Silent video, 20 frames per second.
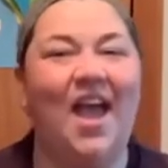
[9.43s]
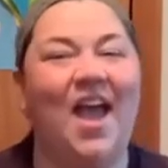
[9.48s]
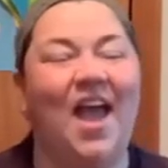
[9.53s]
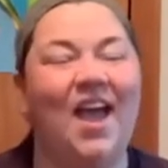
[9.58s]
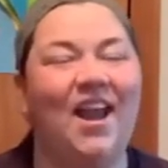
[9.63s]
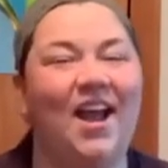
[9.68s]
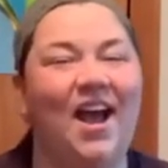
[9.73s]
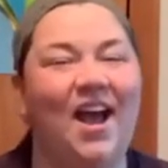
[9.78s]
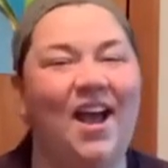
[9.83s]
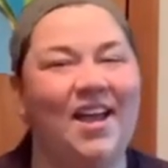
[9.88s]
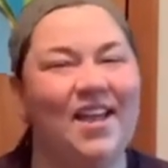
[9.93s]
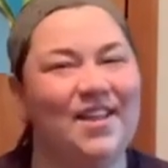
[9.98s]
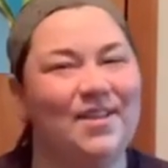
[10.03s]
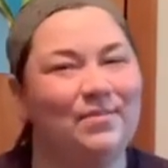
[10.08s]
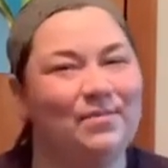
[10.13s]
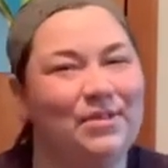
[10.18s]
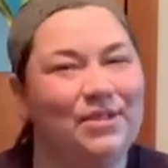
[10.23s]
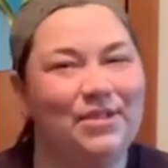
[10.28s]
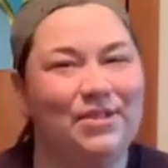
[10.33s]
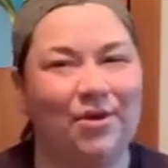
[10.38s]
and I
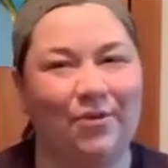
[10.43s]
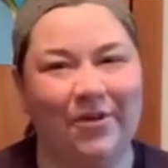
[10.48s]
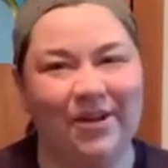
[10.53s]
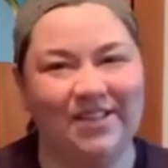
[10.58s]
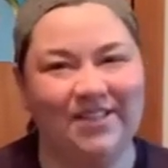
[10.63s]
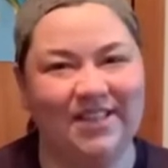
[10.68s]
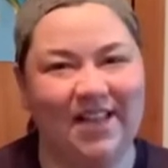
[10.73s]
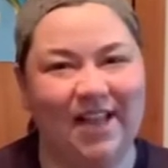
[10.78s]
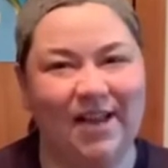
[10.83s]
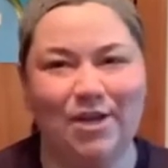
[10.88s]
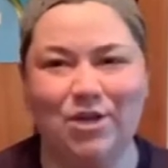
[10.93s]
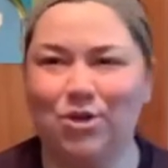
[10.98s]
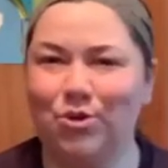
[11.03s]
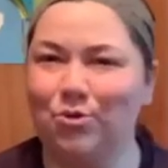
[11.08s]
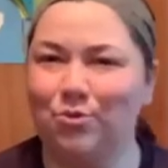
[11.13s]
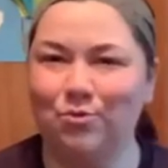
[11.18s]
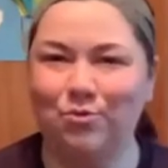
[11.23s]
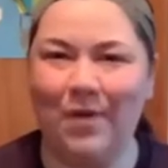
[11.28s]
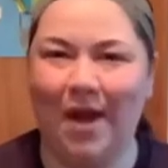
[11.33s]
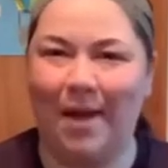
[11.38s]
am so excited
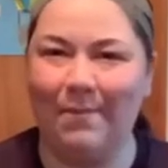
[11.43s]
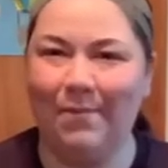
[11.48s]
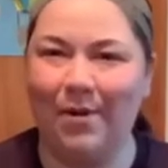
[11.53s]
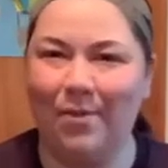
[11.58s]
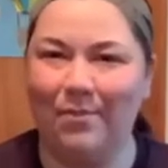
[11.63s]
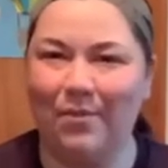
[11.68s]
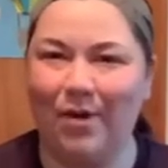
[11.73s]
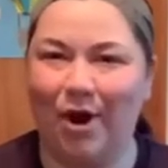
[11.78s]
to wrap up